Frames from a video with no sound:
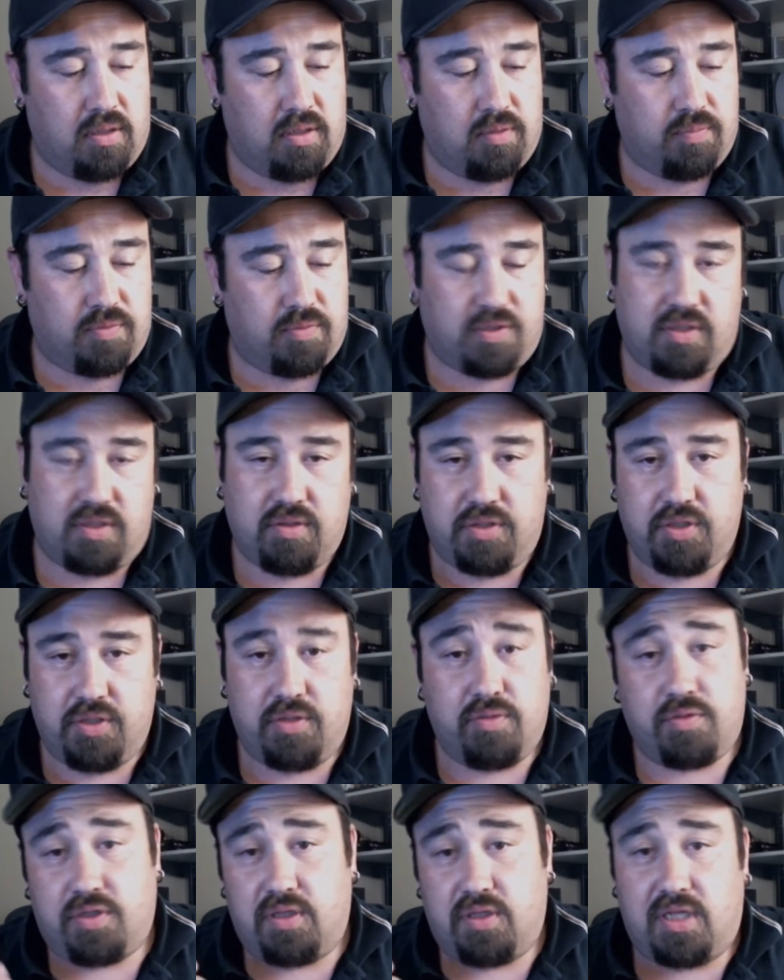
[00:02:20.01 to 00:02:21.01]
Still do.
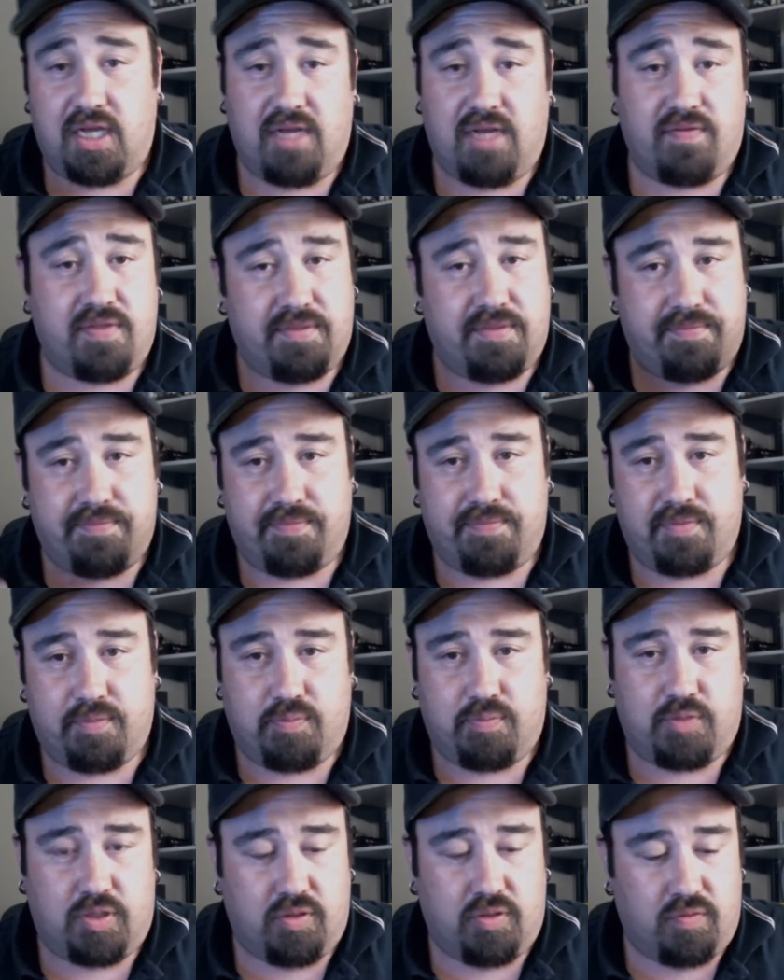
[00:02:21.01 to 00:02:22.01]
Still have it.
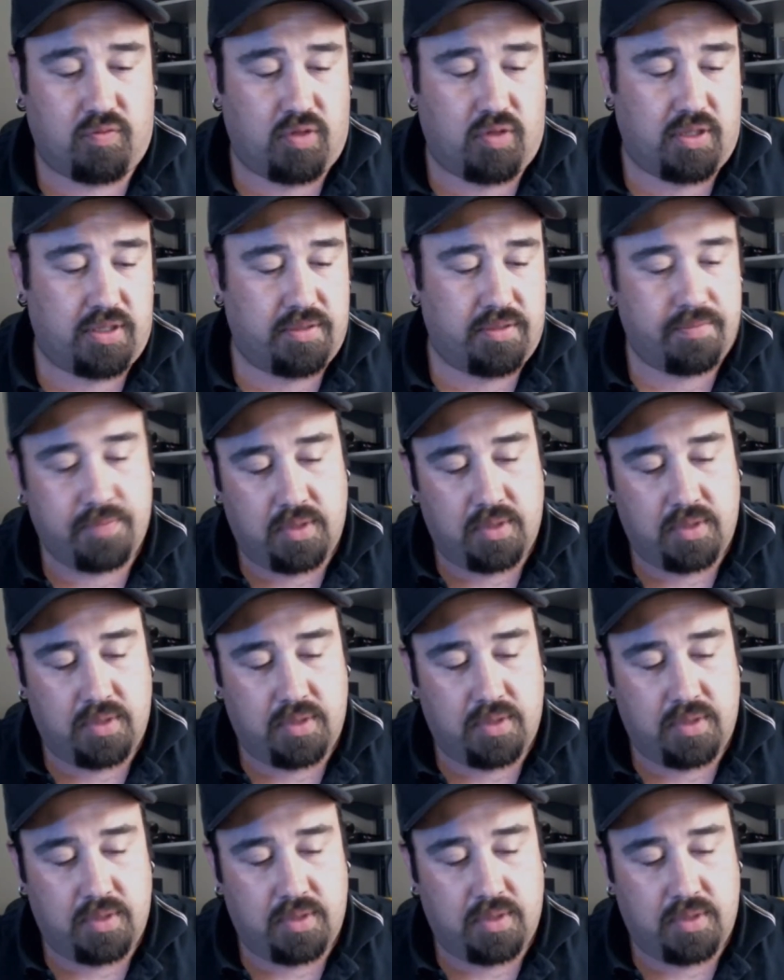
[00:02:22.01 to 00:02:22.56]
Still run it.